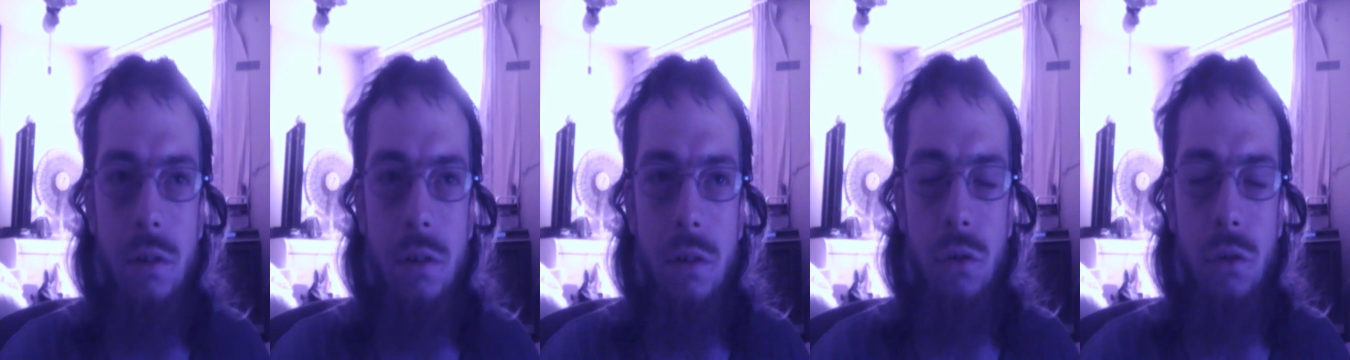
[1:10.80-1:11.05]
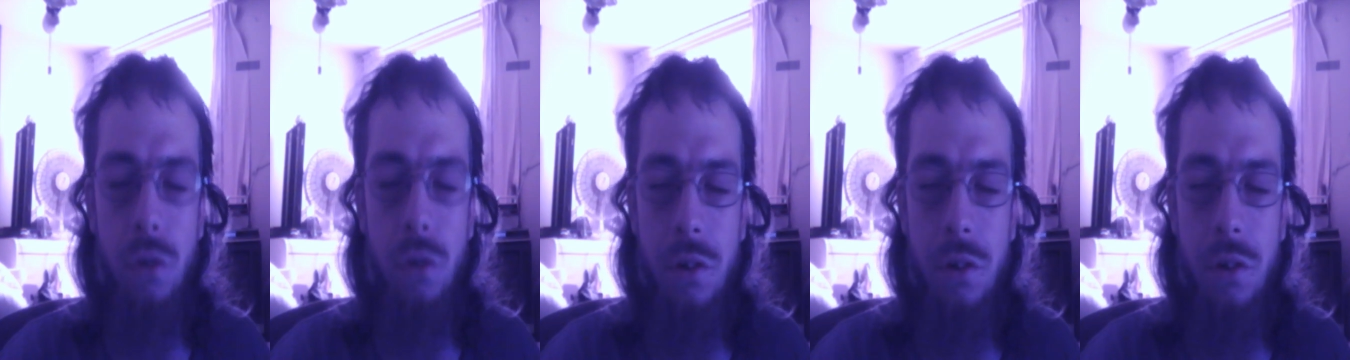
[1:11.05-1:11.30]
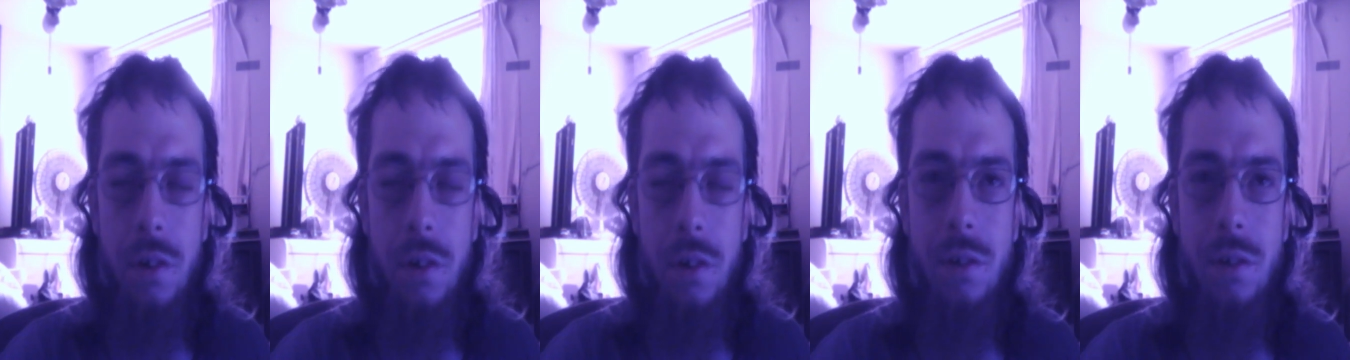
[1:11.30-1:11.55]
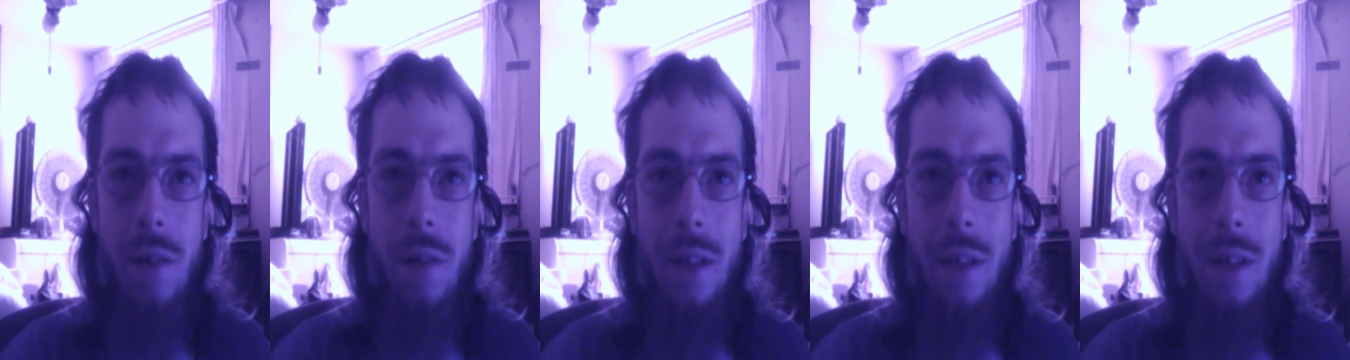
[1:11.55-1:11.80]
truthers
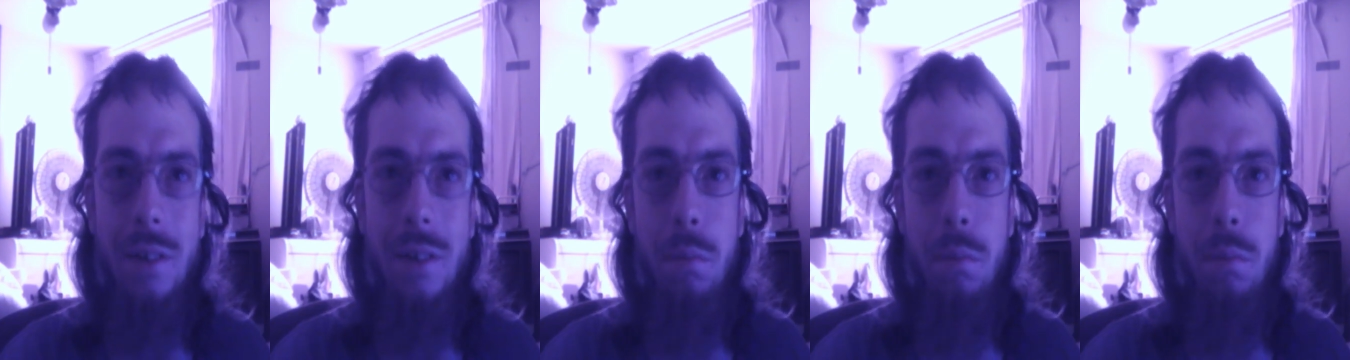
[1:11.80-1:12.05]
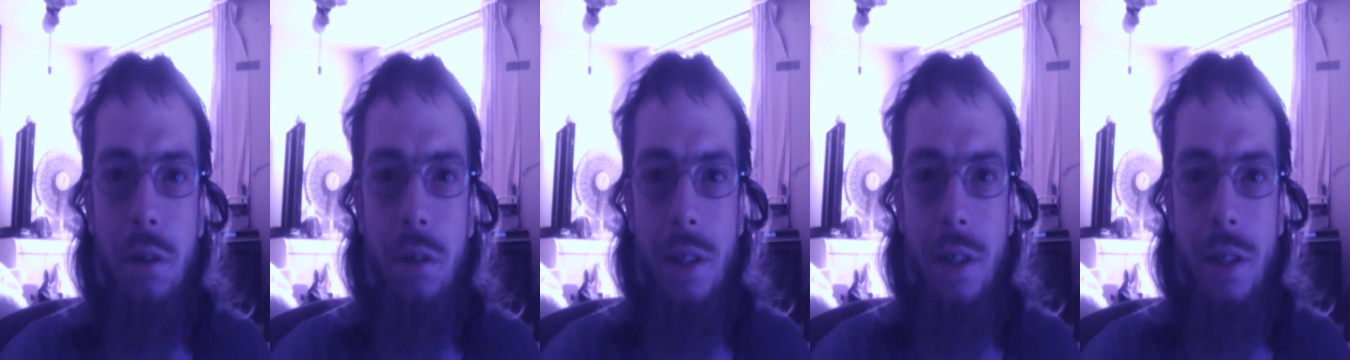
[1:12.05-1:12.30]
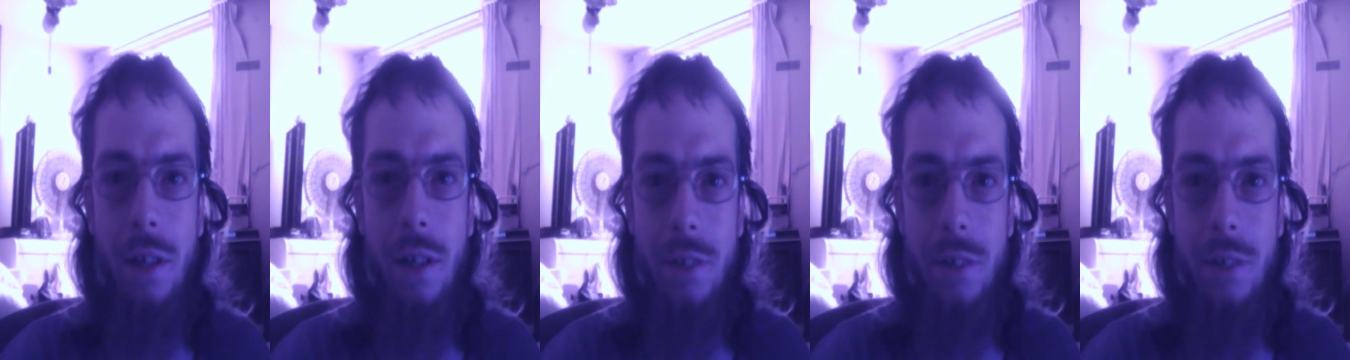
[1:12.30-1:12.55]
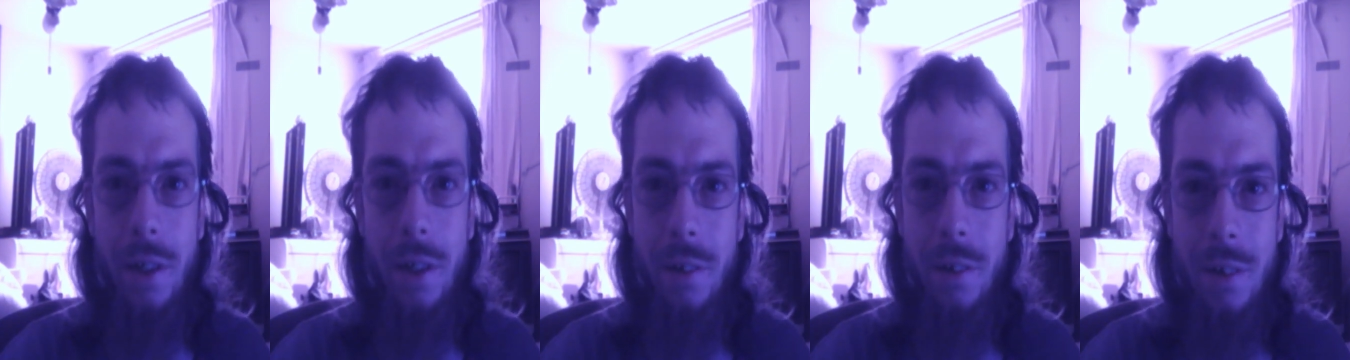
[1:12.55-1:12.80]
are actually putting out
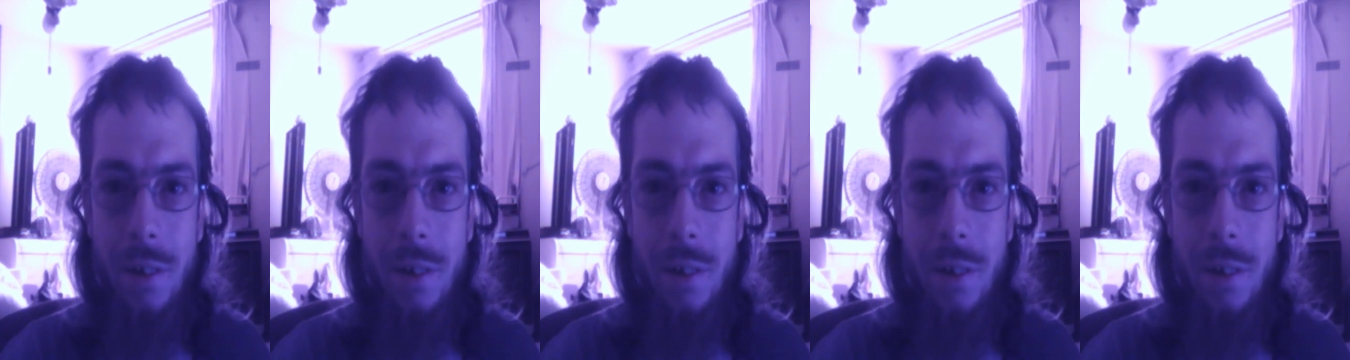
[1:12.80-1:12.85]
there.